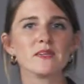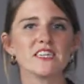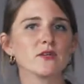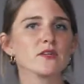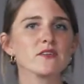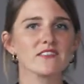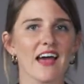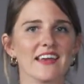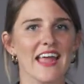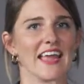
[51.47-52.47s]
materials
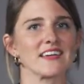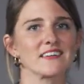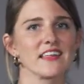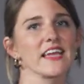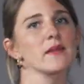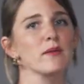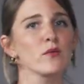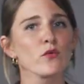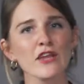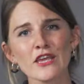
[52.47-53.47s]
on hand that can be
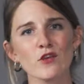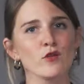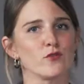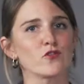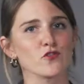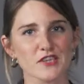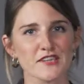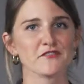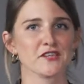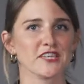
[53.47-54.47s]
reused for
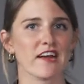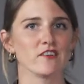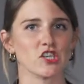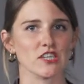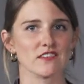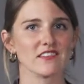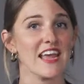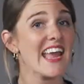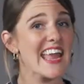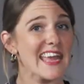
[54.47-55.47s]
different challenges
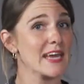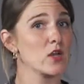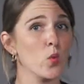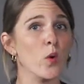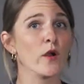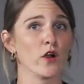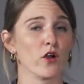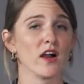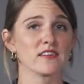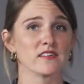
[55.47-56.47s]
and work
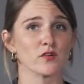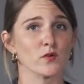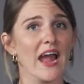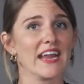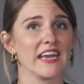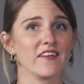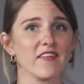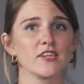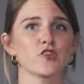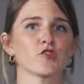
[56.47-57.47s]
across a variety of
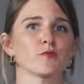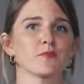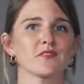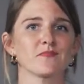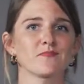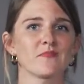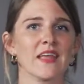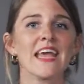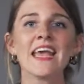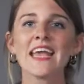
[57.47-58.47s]
age groups.
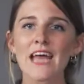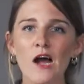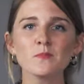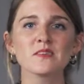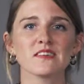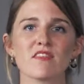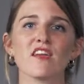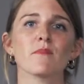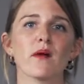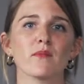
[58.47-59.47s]
It helps to
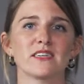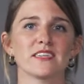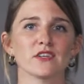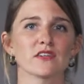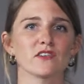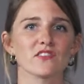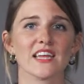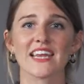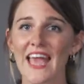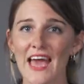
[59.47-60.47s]
think about materials
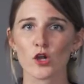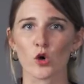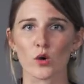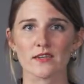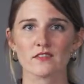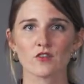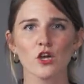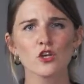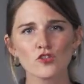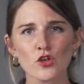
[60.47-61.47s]
in categories,
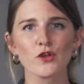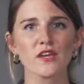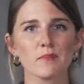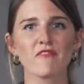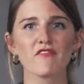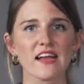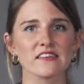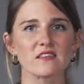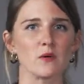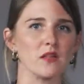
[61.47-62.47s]
so you can be
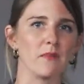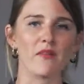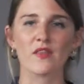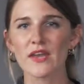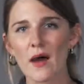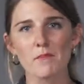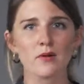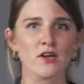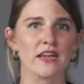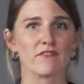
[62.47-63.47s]
flexible about the
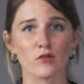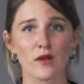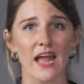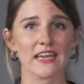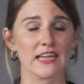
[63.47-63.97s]
number and variety